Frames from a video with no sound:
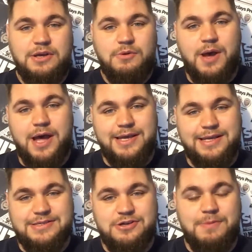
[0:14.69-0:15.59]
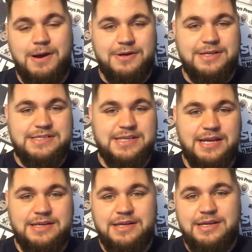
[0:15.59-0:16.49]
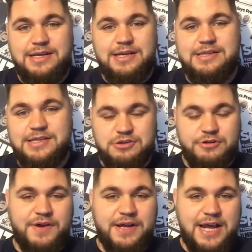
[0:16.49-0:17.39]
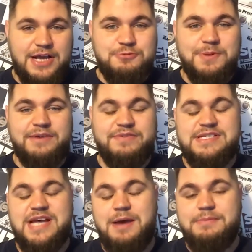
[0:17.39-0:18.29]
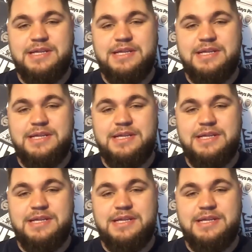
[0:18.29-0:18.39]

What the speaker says: where he's come out and he said he thinks Louis Van Gaal should be given time.